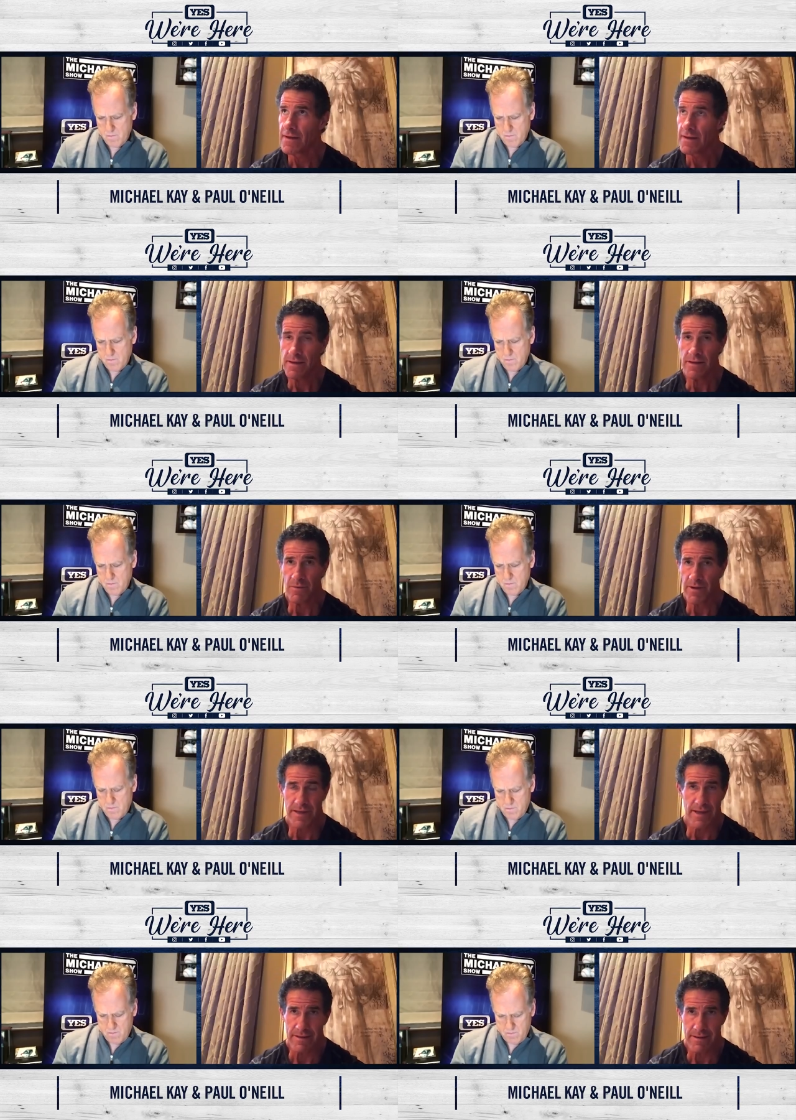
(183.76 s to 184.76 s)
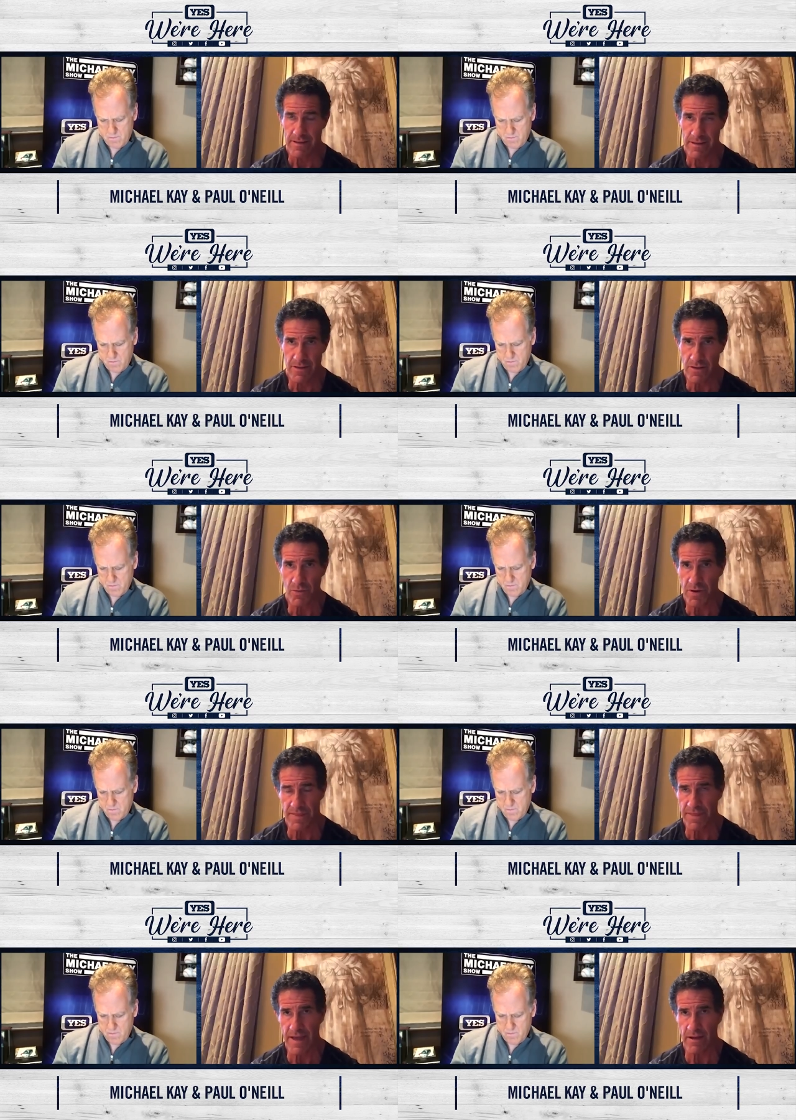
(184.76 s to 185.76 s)
Speaker 1: you know, again, eh, you want
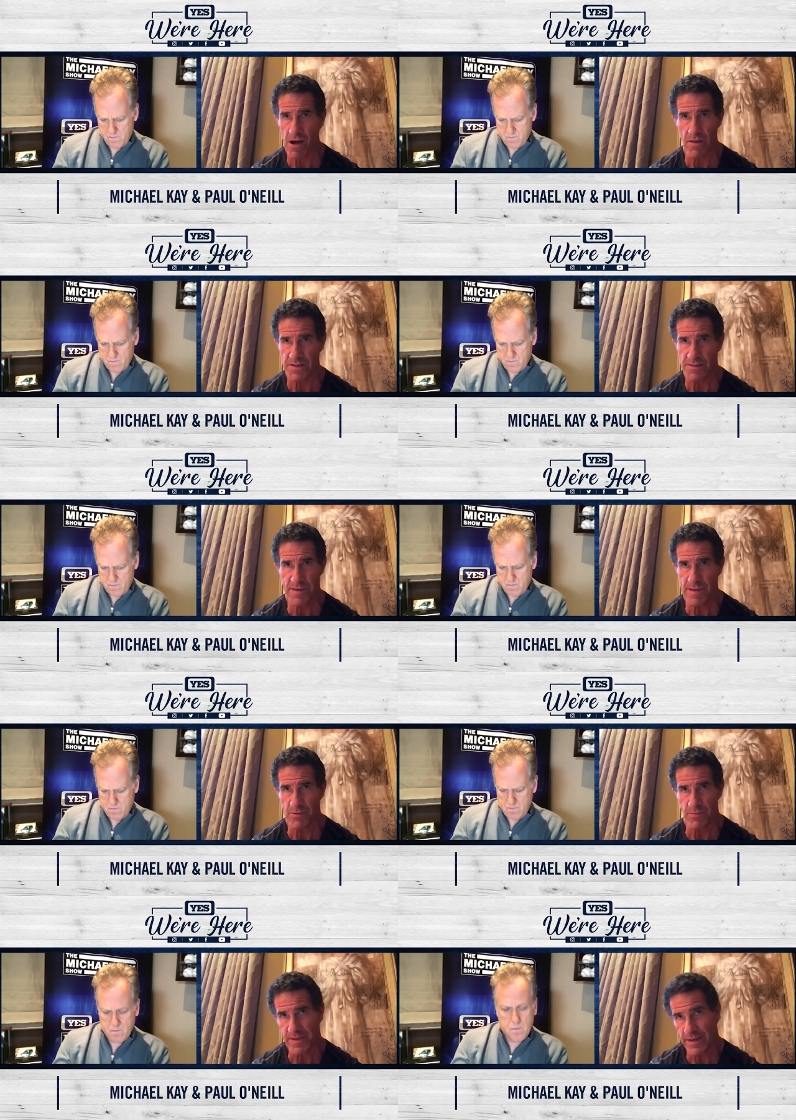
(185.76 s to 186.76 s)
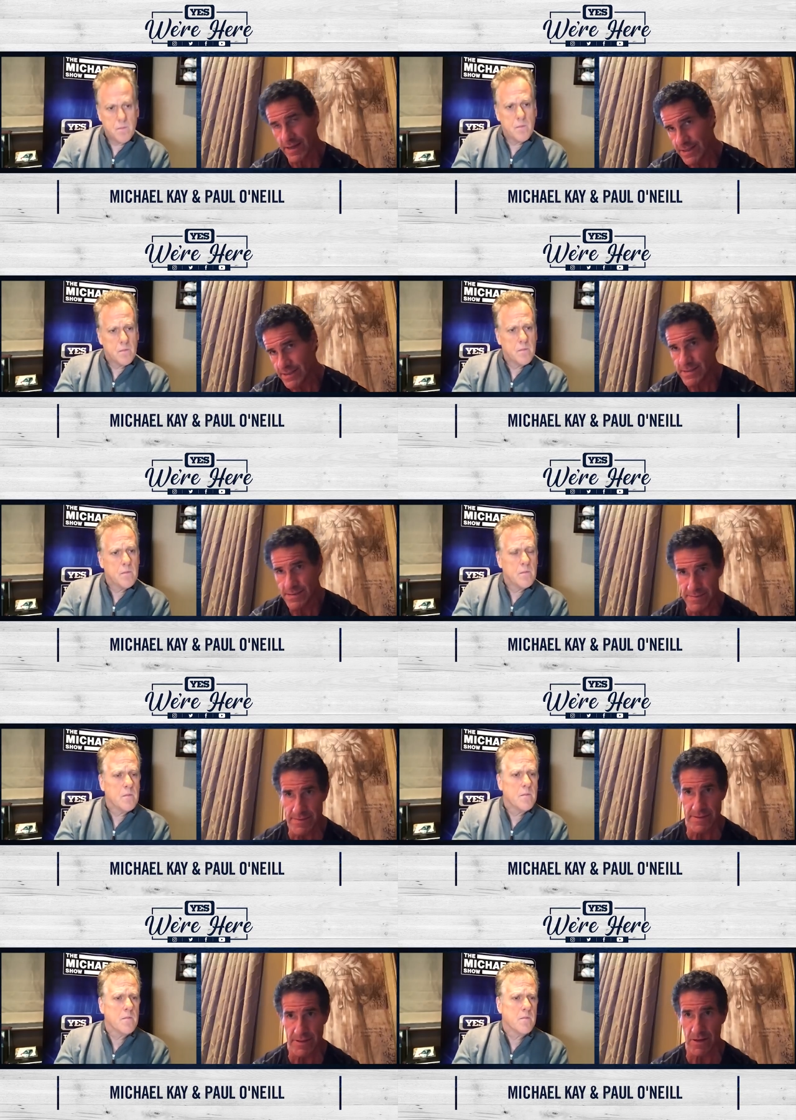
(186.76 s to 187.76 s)
to thank all these people because
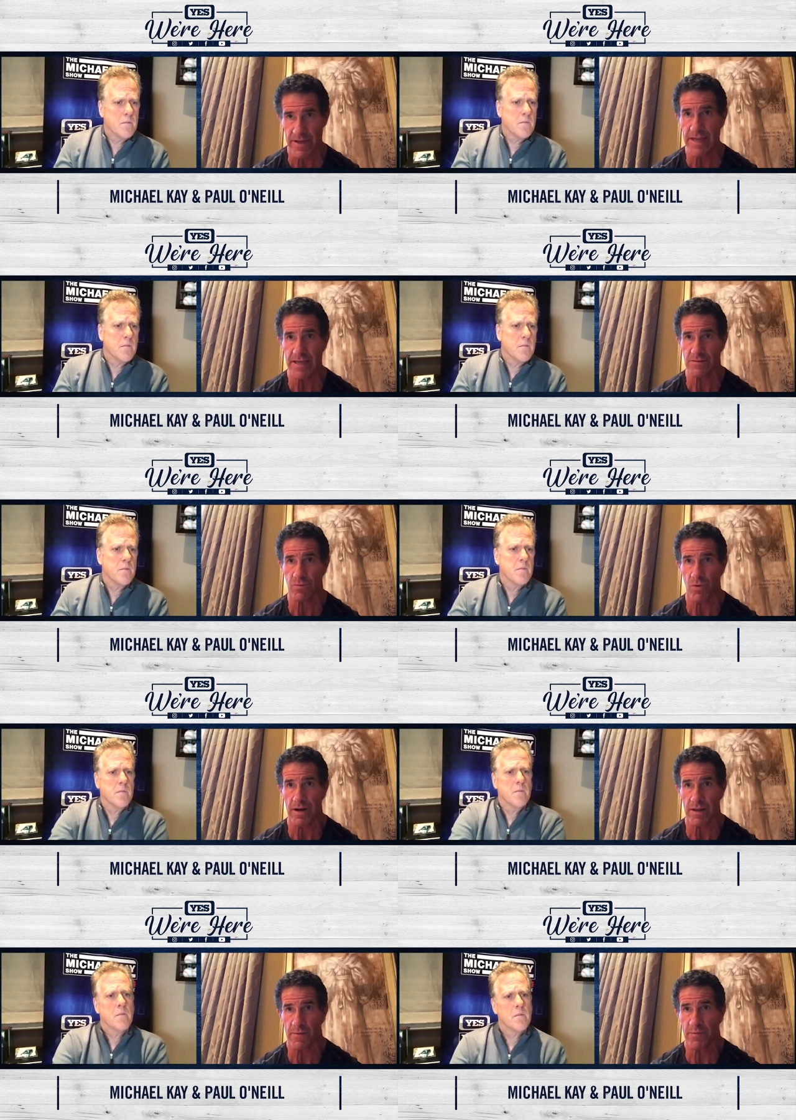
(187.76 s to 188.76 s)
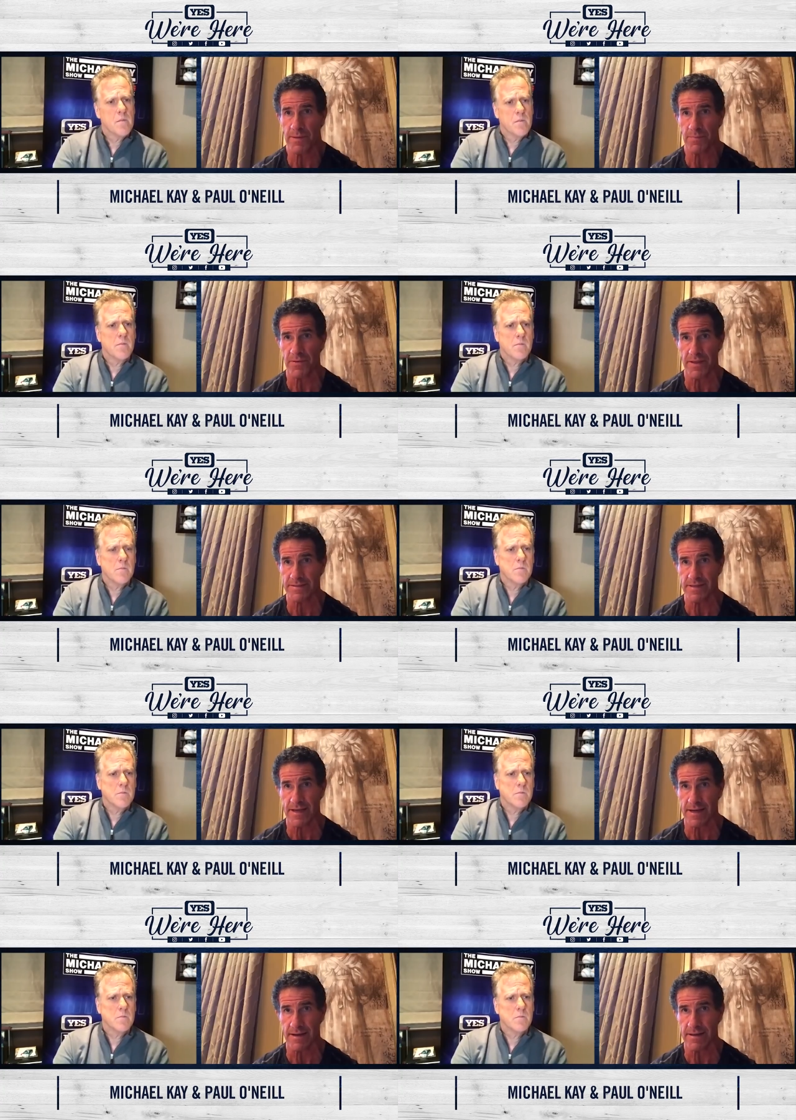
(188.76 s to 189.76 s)
you know he is one of the people that
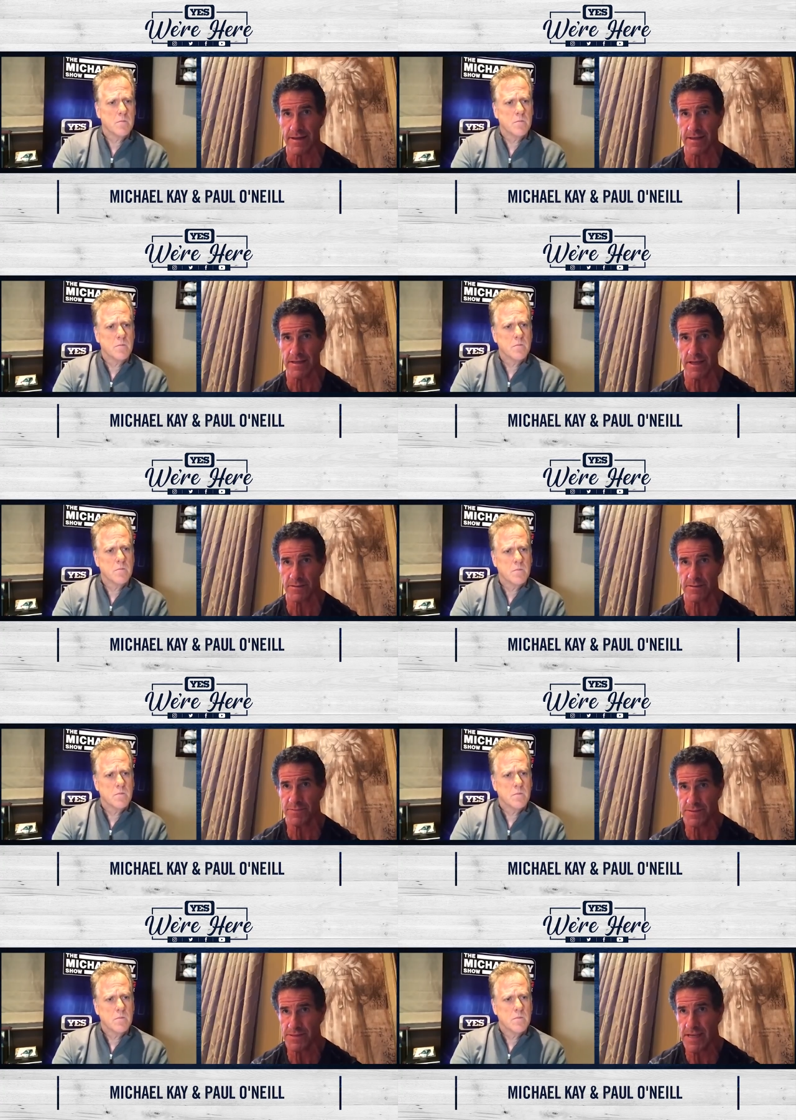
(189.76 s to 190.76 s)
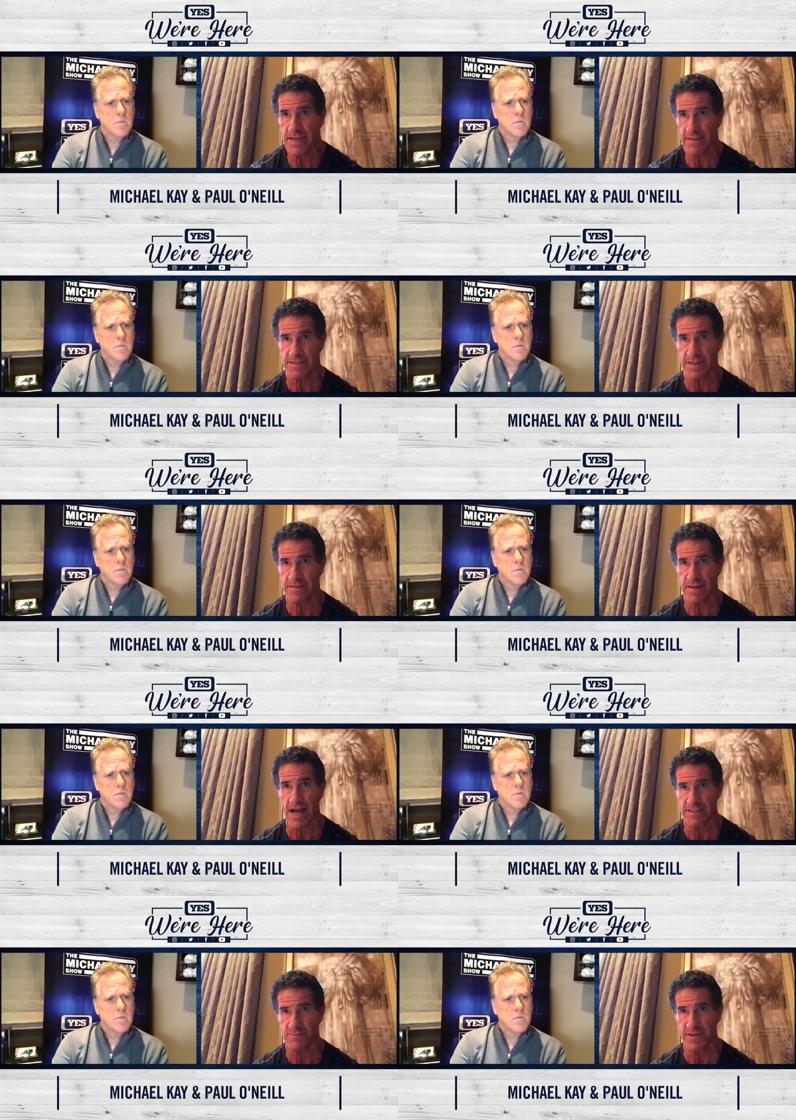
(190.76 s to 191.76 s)
uh, is seeing this at the
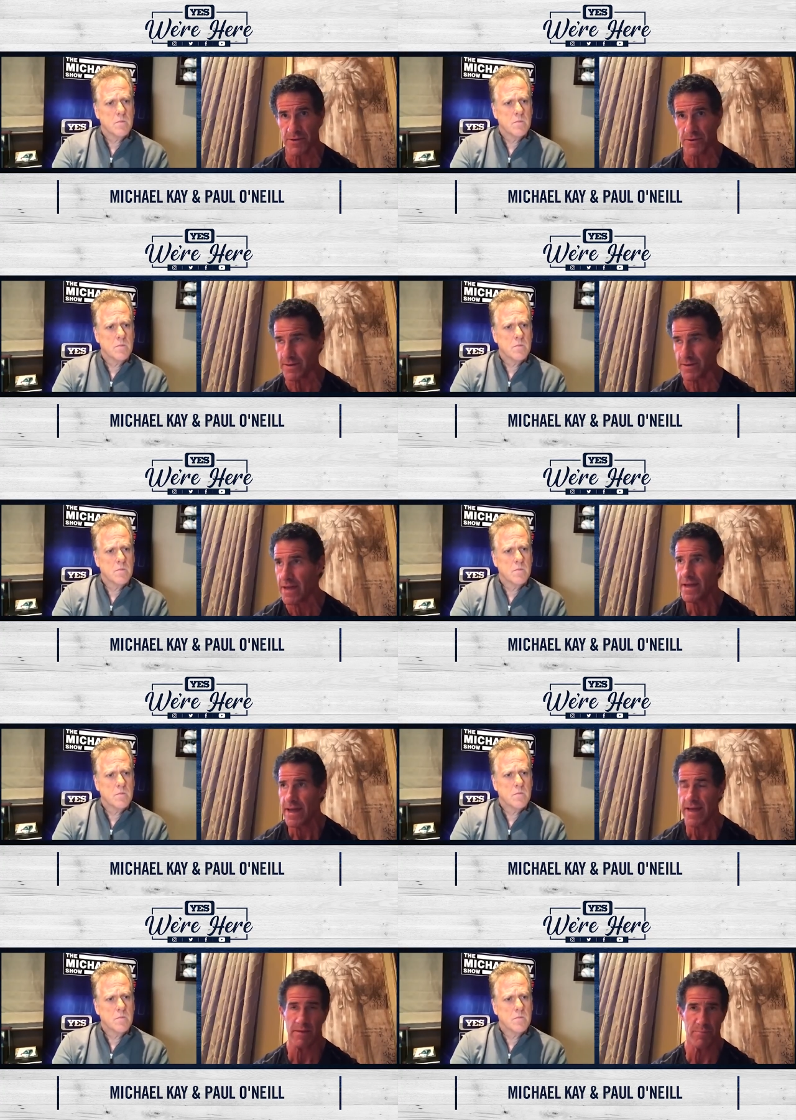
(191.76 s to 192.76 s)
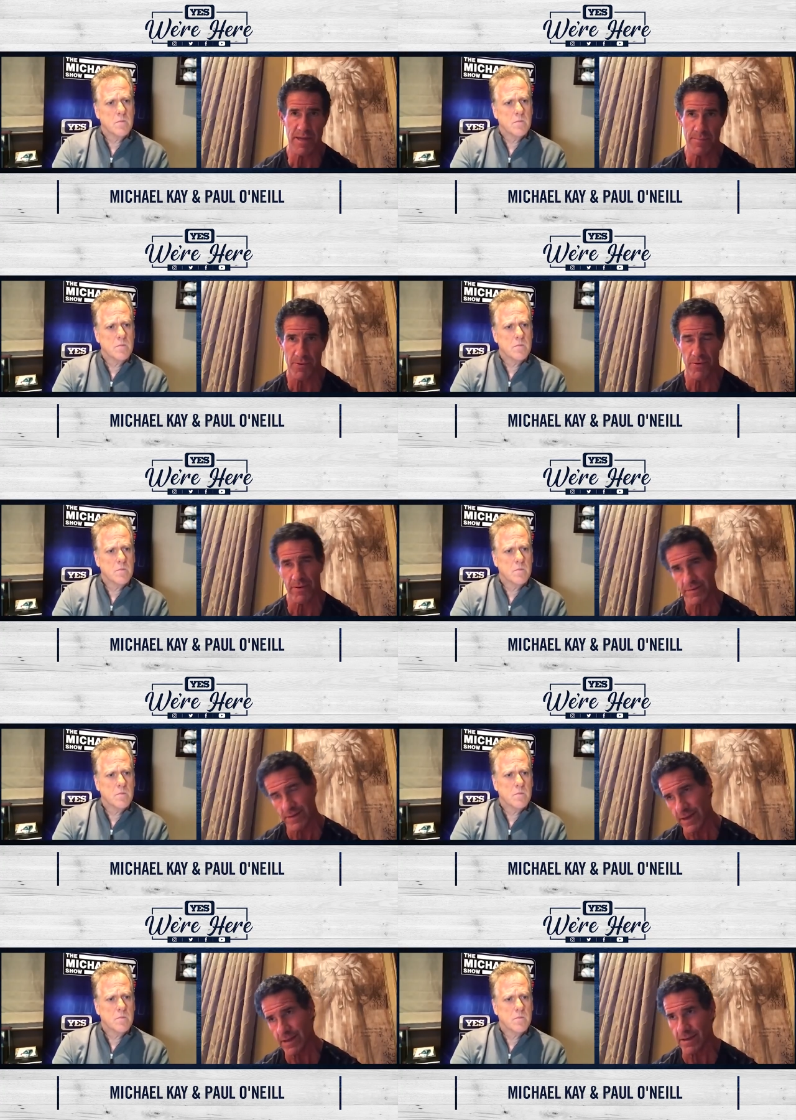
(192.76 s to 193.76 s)
hospital and and the people
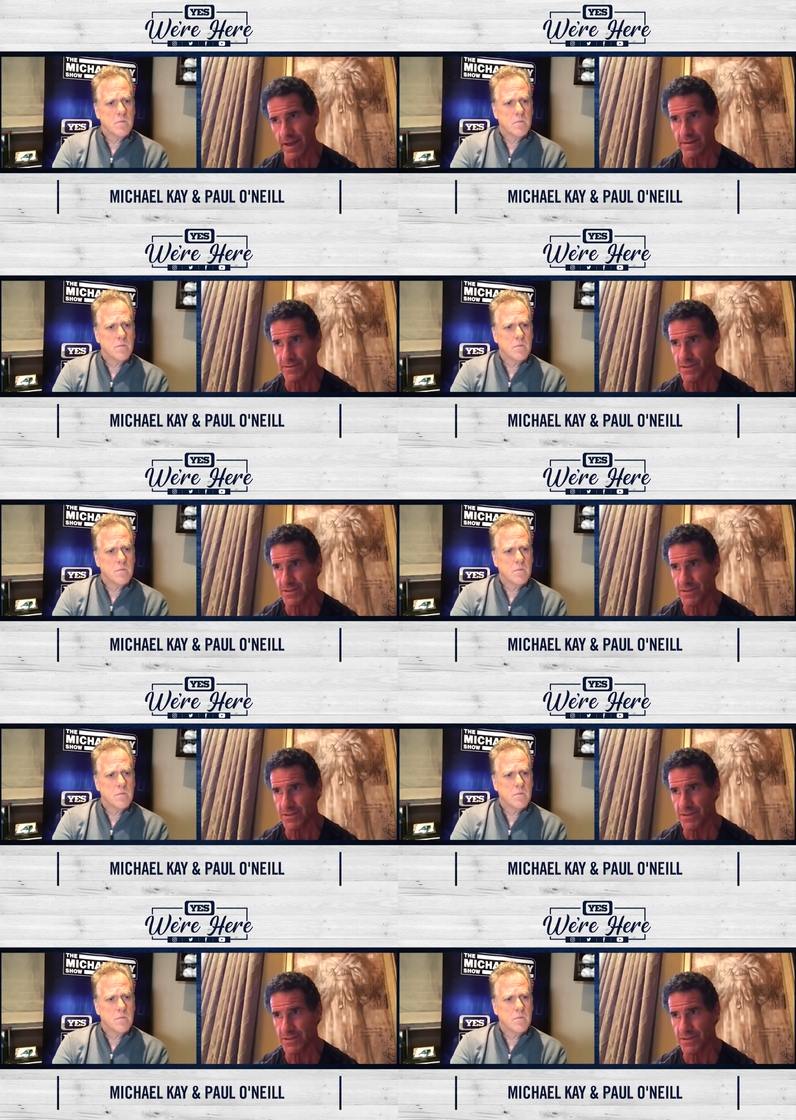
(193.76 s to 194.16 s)
and and and